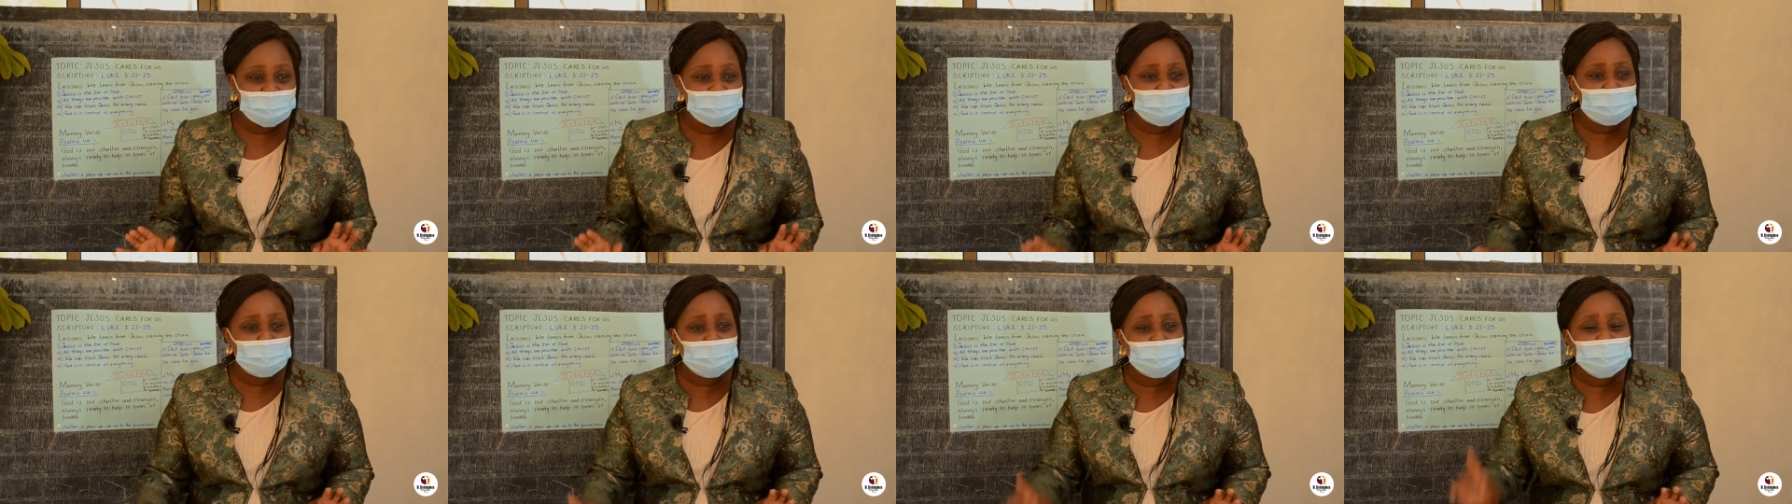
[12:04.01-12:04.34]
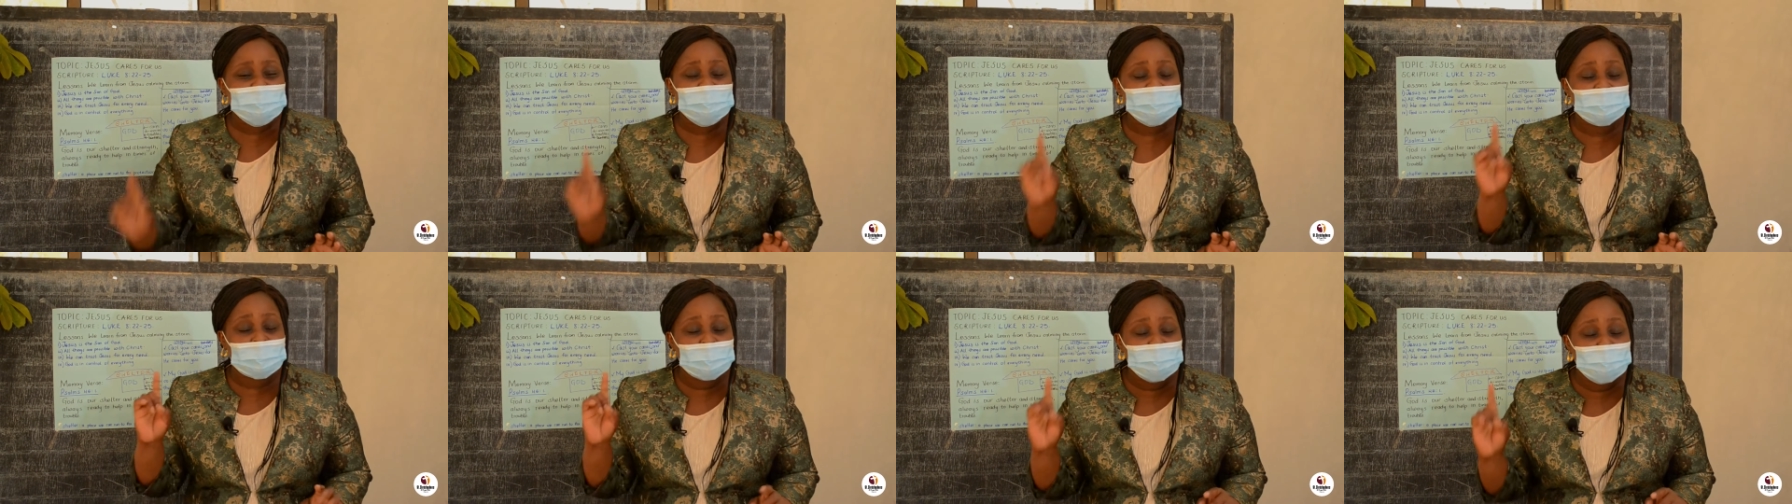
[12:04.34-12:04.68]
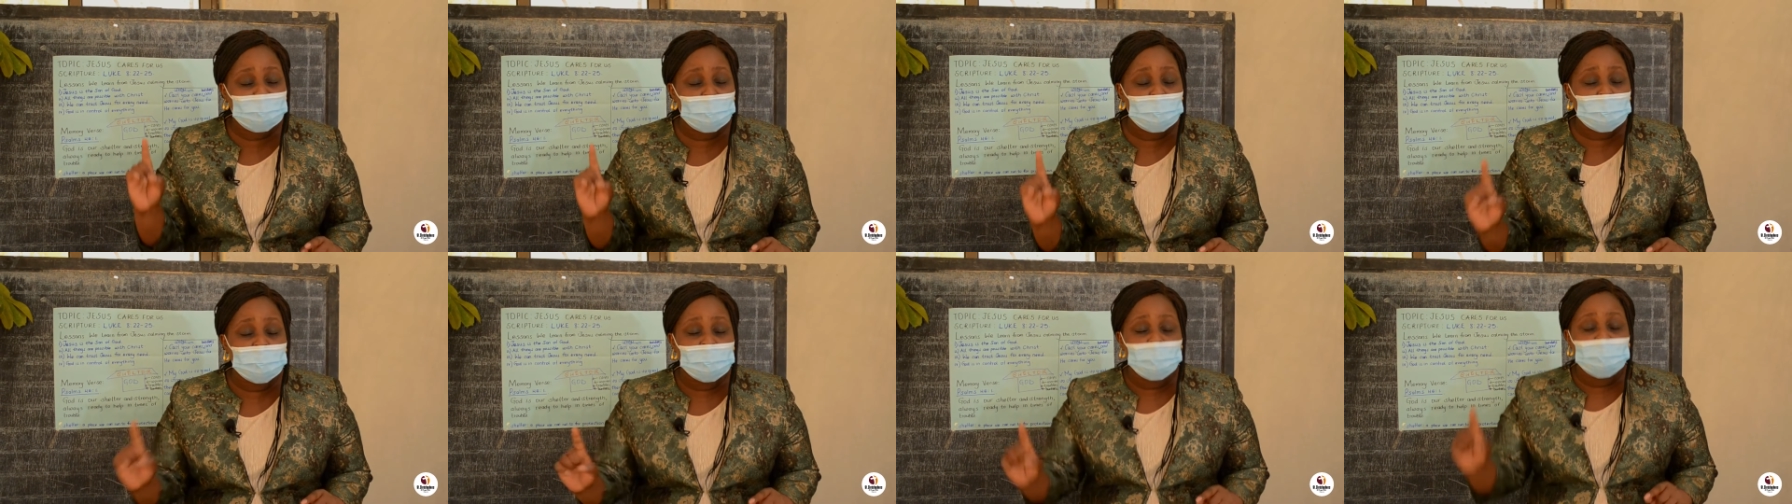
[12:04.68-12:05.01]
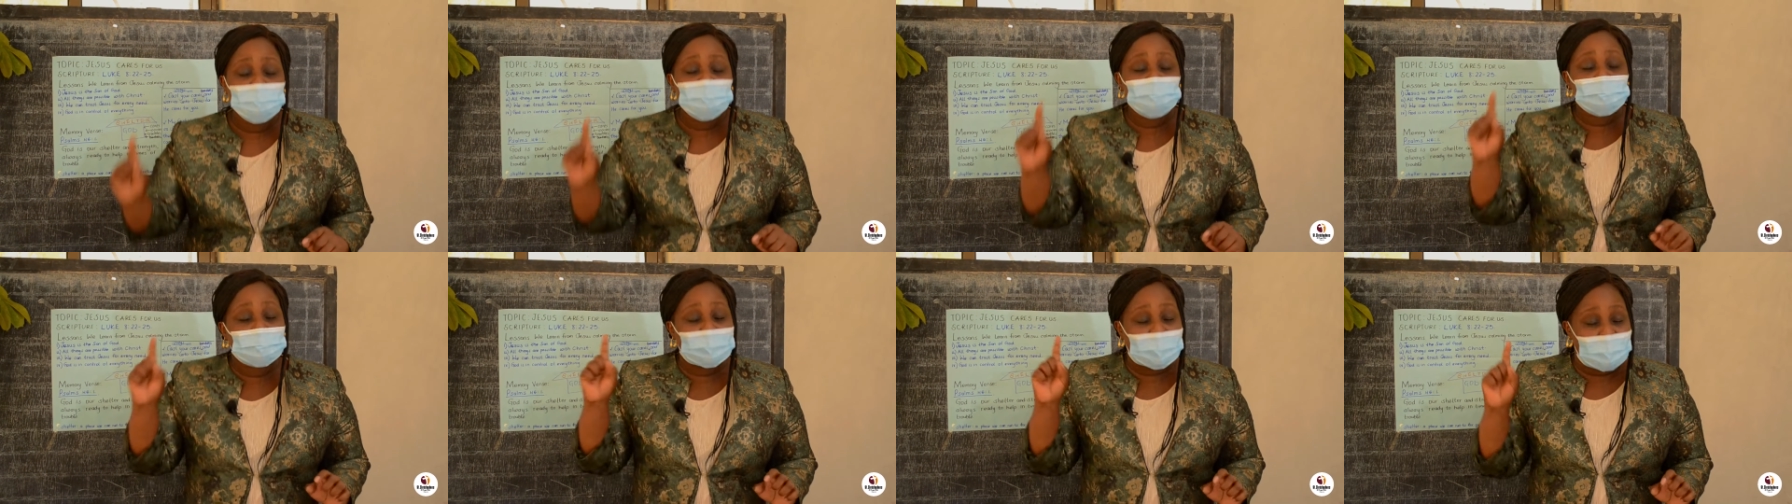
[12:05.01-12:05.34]
he was able
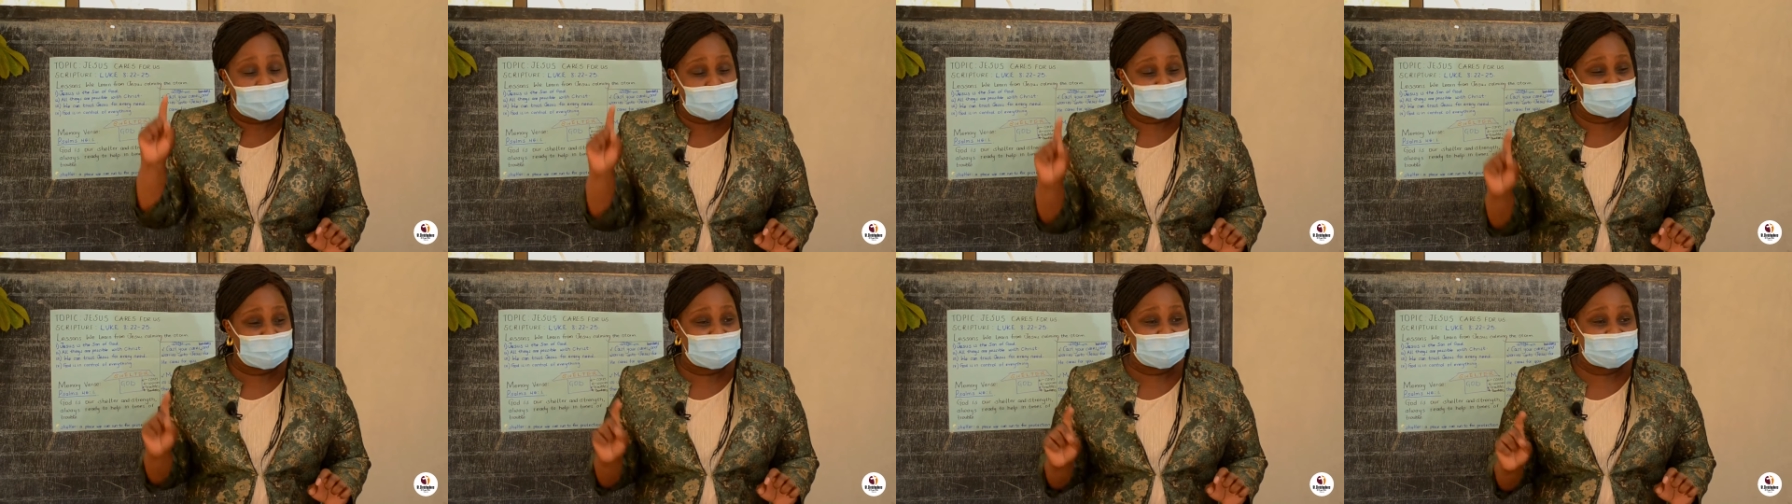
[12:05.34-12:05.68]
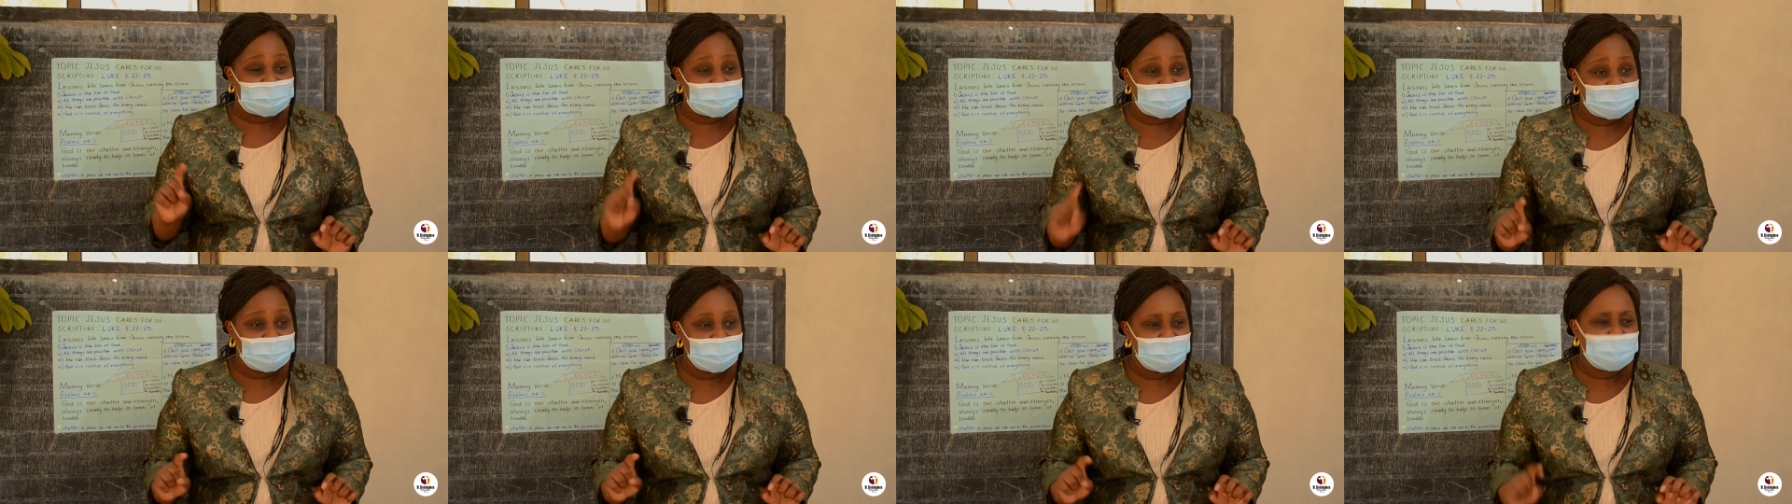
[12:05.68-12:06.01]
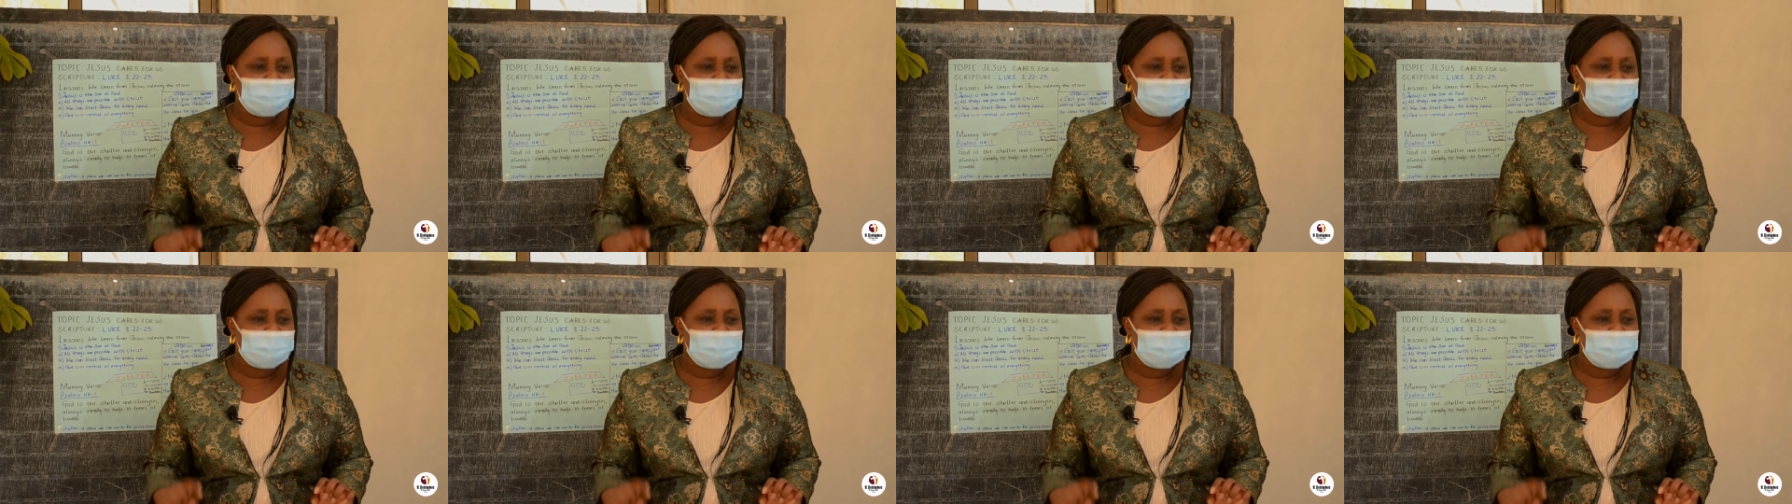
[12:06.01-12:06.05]
to calm the sea.